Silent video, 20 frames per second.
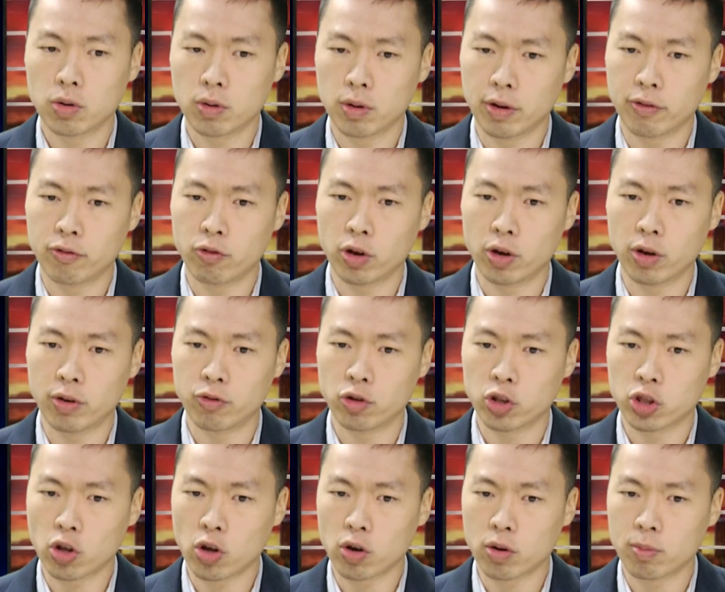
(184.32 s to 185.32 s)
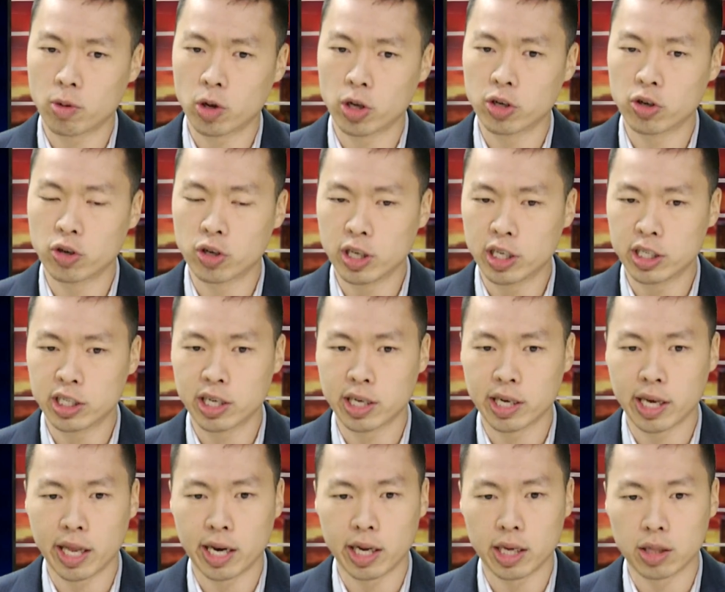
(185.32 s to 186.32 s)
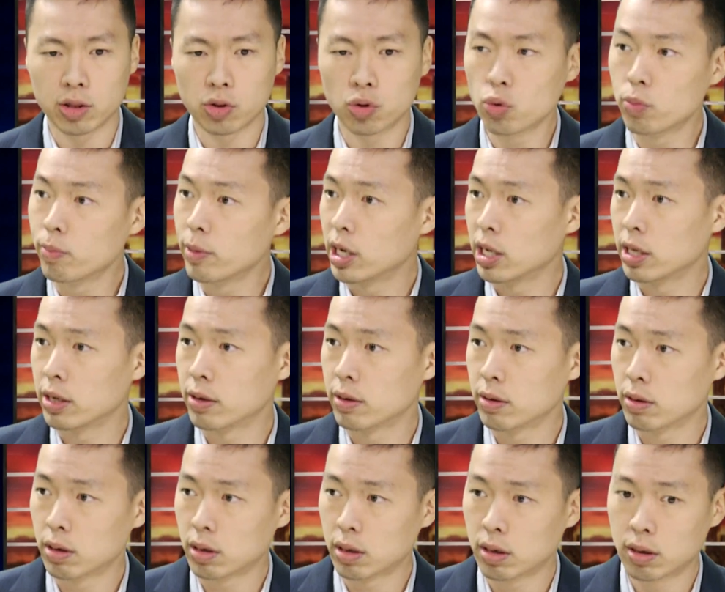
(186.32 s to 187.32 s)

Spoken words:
if we talk about Indonesia getting 2 million